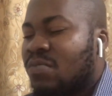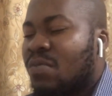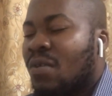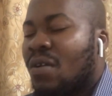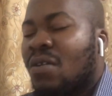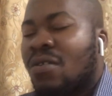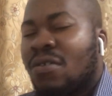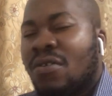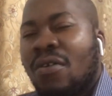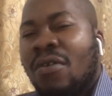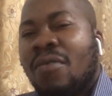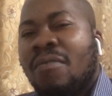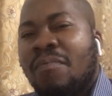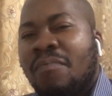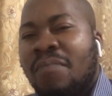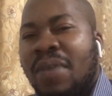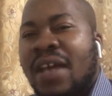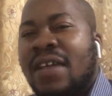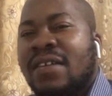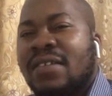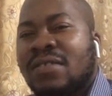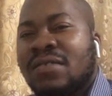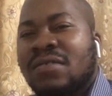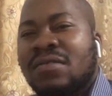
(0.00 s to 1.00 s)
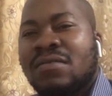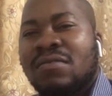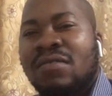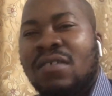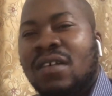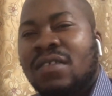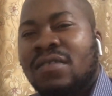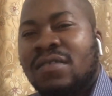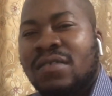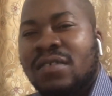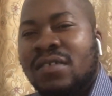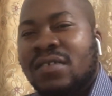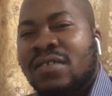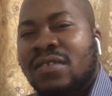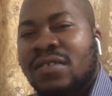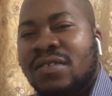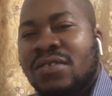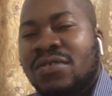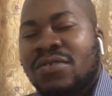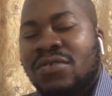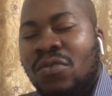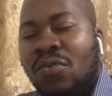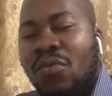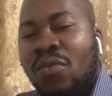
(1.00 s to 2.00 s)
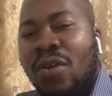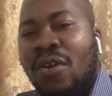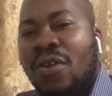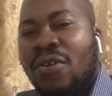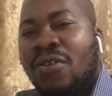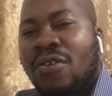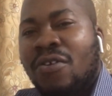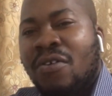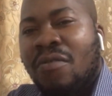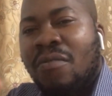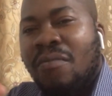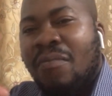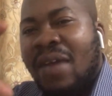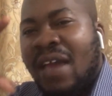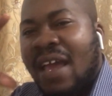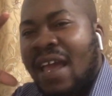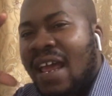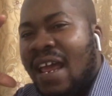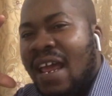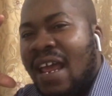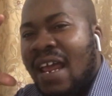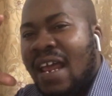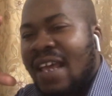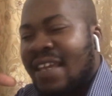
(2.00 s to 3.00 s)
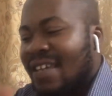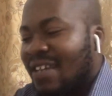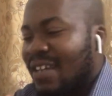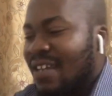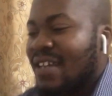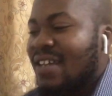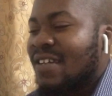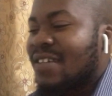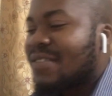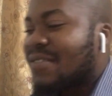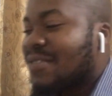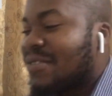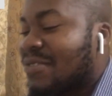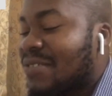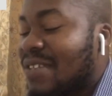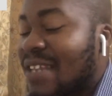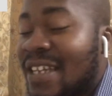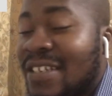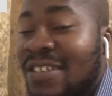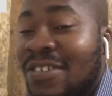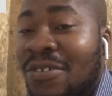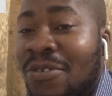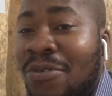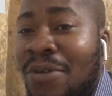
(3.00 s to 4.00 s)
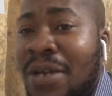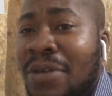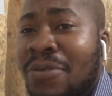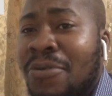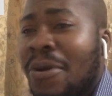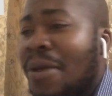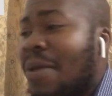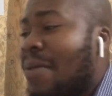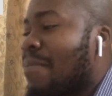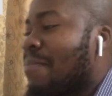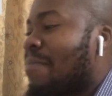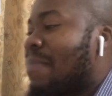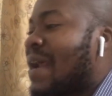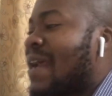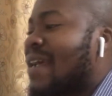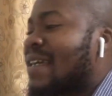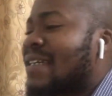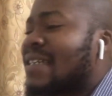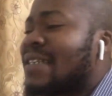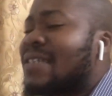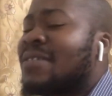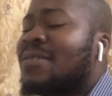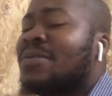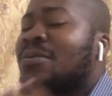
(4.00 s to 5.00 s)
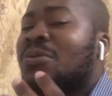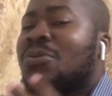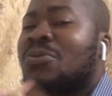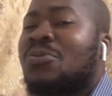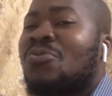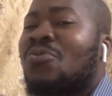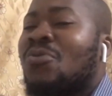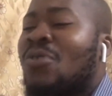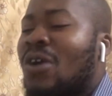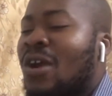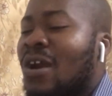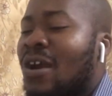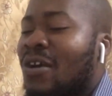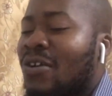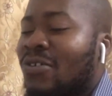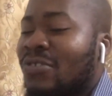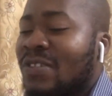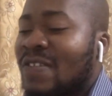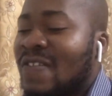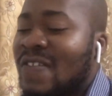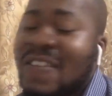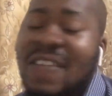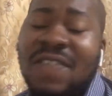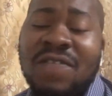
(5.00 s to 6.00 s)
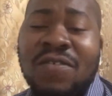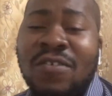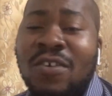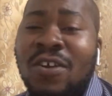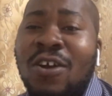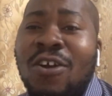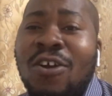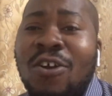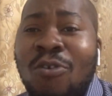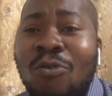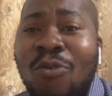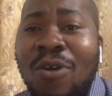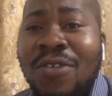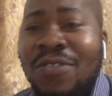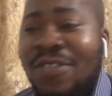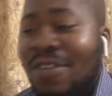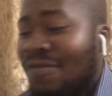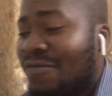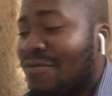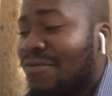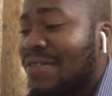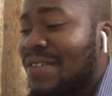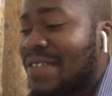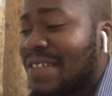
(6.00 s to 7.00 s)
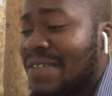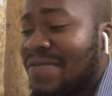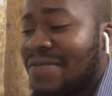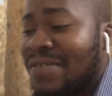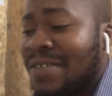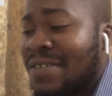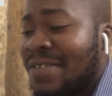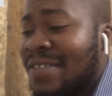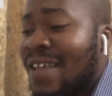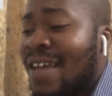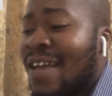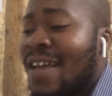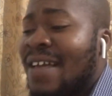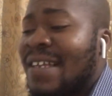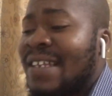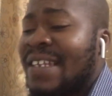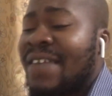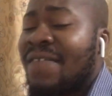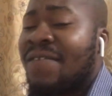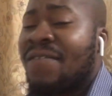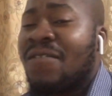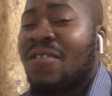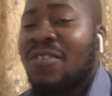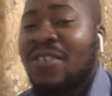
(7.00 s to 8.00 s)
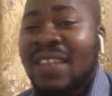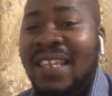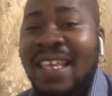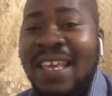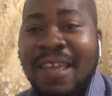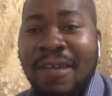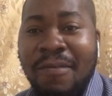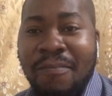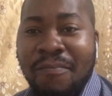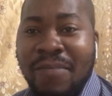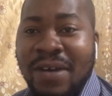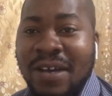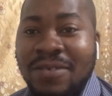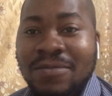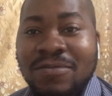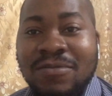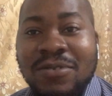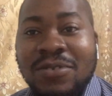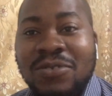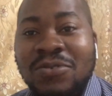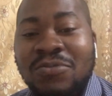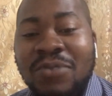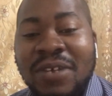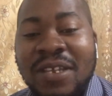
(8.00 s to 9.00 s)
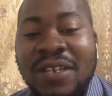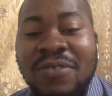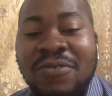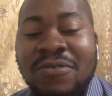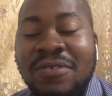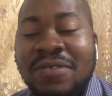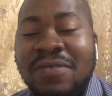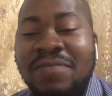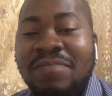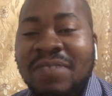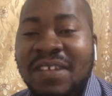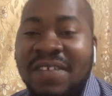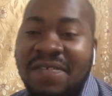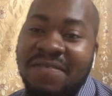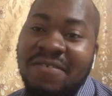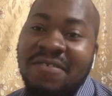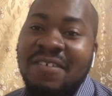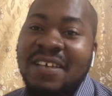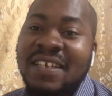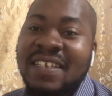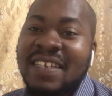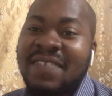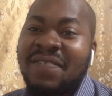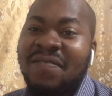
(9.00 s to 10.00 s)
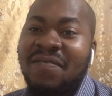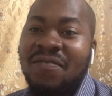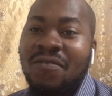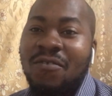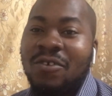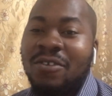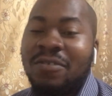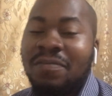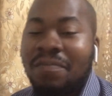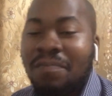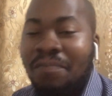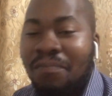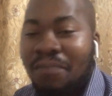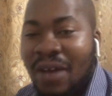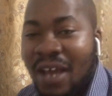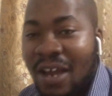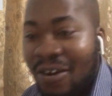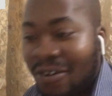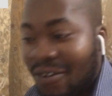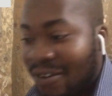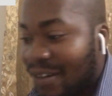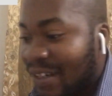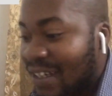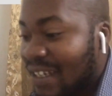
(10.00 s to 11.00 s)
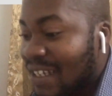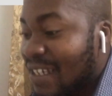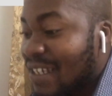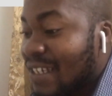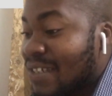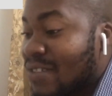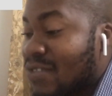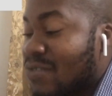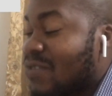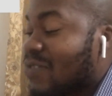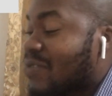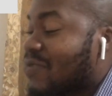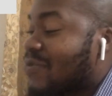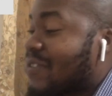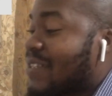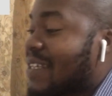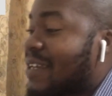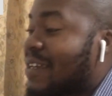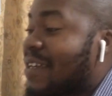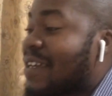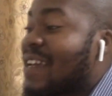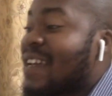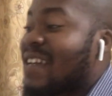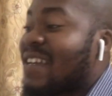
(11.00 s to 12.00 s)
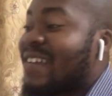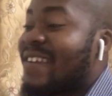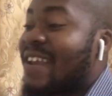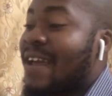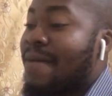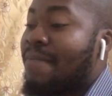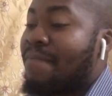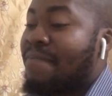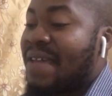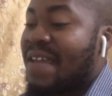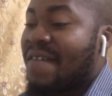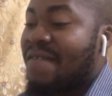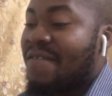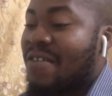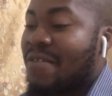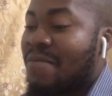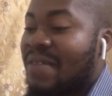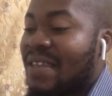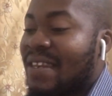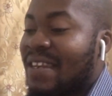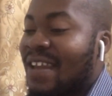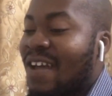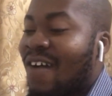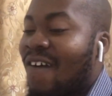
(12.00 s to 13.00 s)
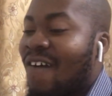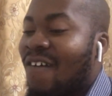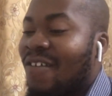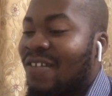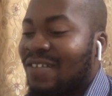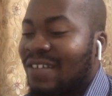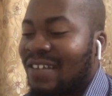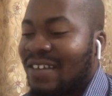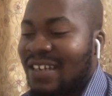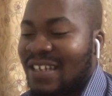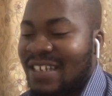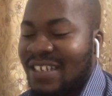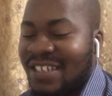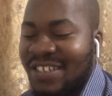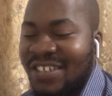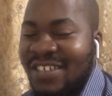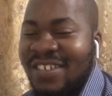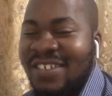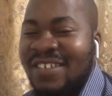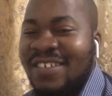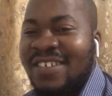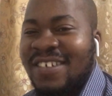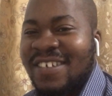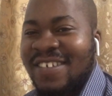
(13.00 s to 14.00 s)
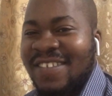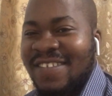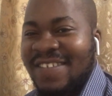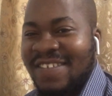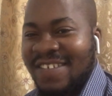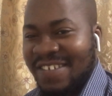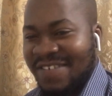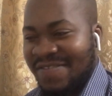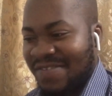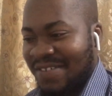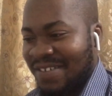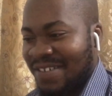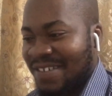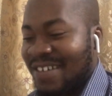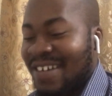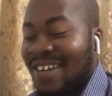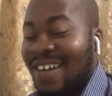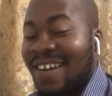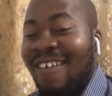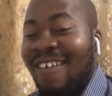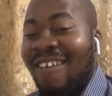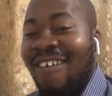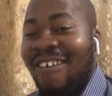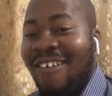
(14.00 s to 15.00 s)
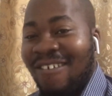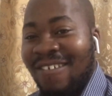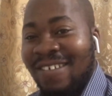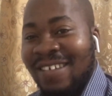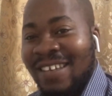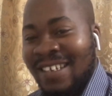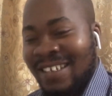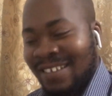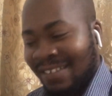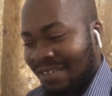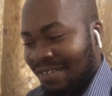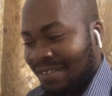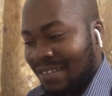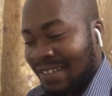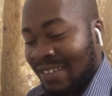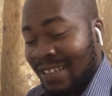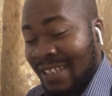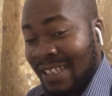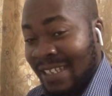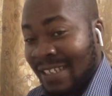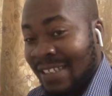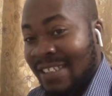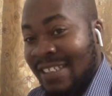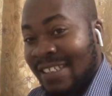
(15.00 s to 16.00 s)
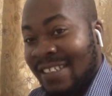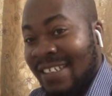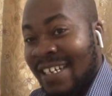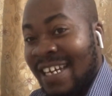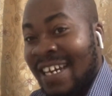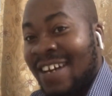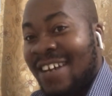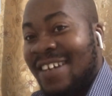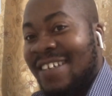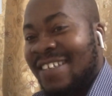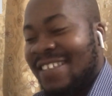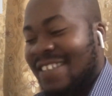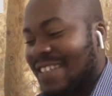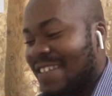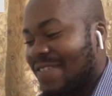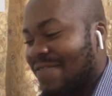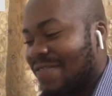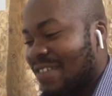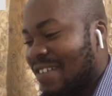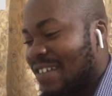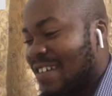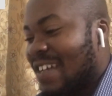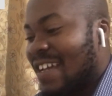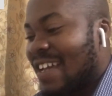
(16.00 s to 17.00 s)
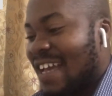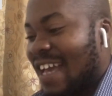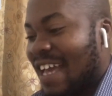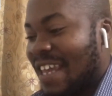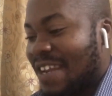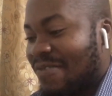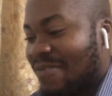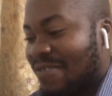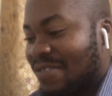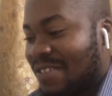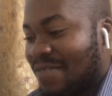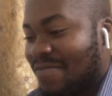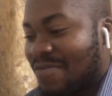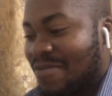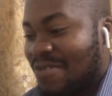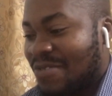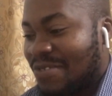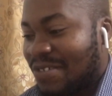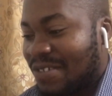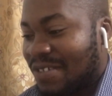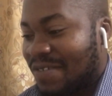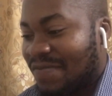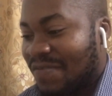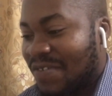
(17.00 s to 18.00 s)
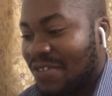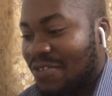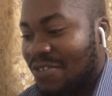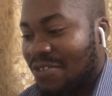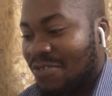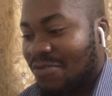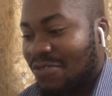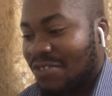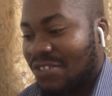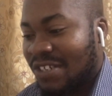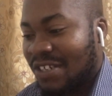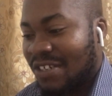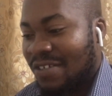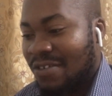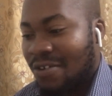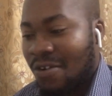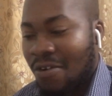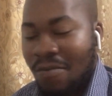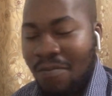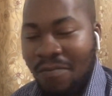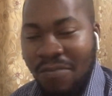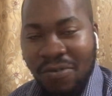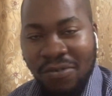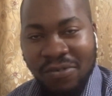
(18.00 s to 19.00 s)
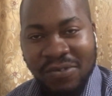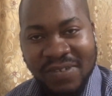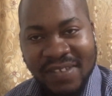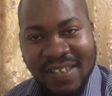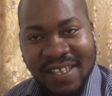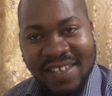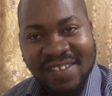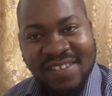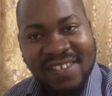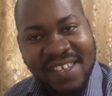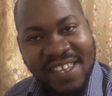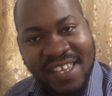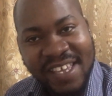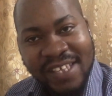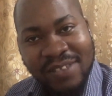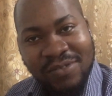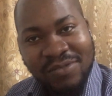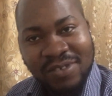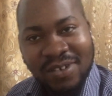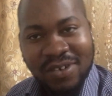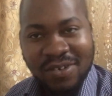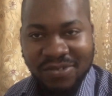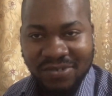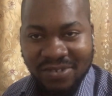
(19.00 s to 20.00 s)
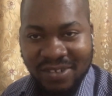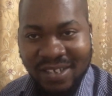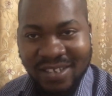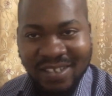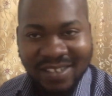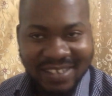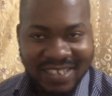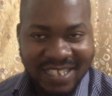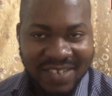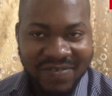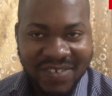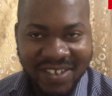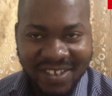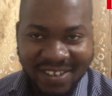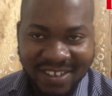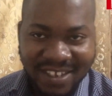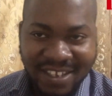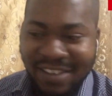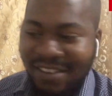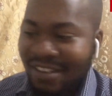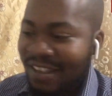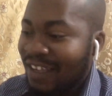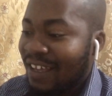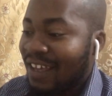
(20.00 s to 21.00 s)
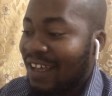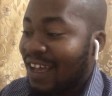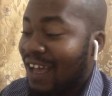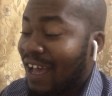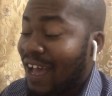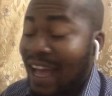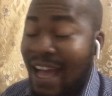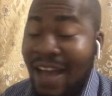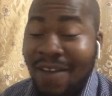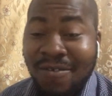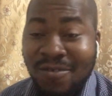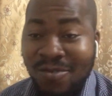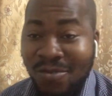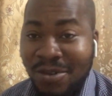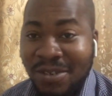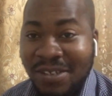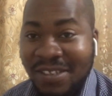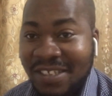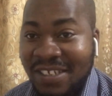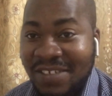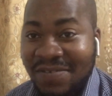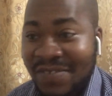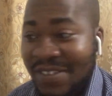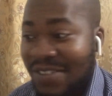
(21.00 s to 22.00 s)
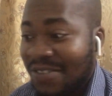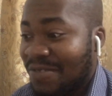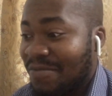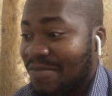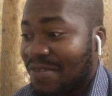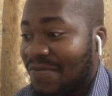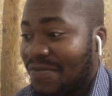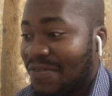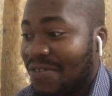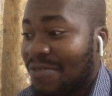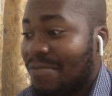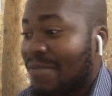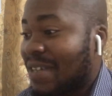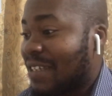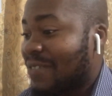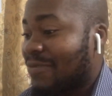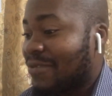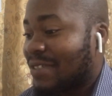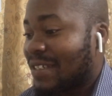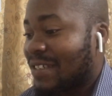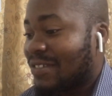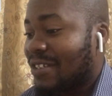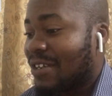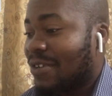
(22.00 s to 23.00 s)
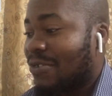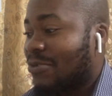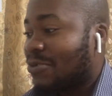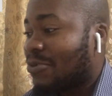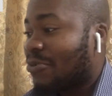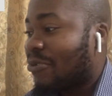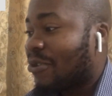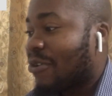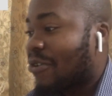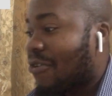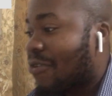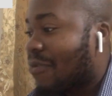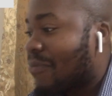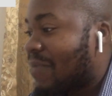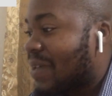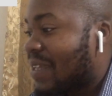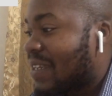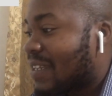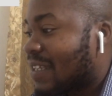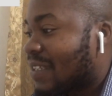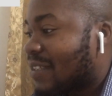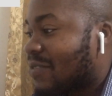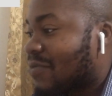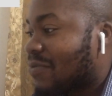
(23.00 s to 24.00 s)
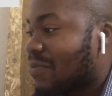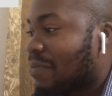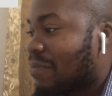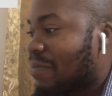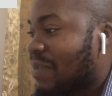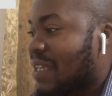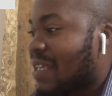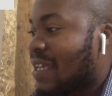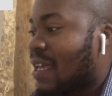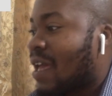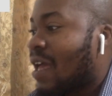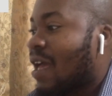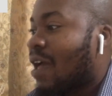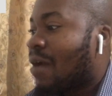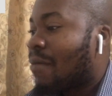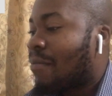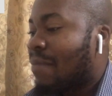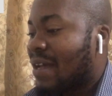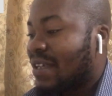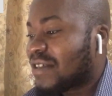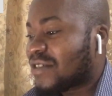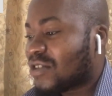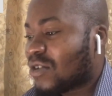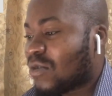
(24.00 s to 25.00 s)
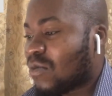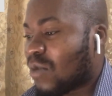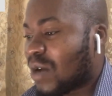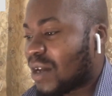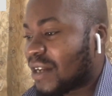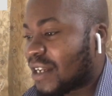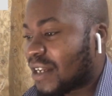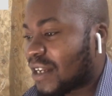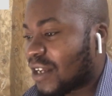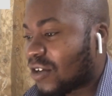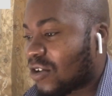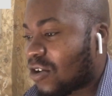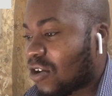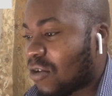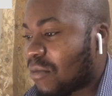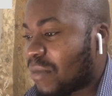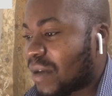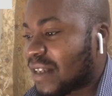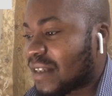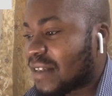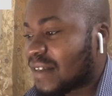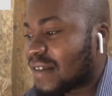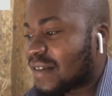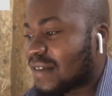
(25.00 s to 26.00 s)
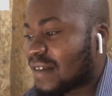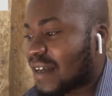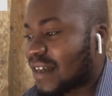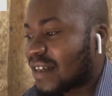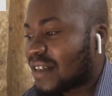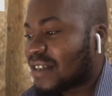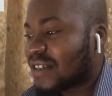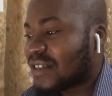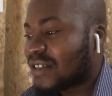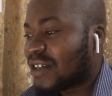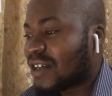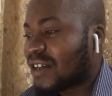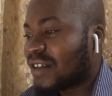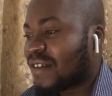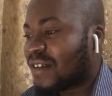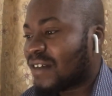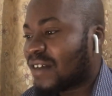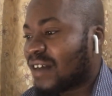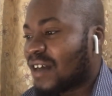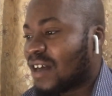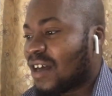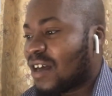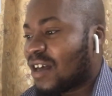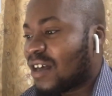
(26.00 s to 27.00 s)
Welcome back to Quarters to your welcome back. So today actually we're going back into our Diva, our wonderful Divas, the fourth impact, which were known before as the fourth power. So today they are performing Unleash the Diva. Unleash the Diva. And it was a music video which they composed since the year 2017. I haven't watched this video before, but it was actually also recommended to me by someone in the comment section.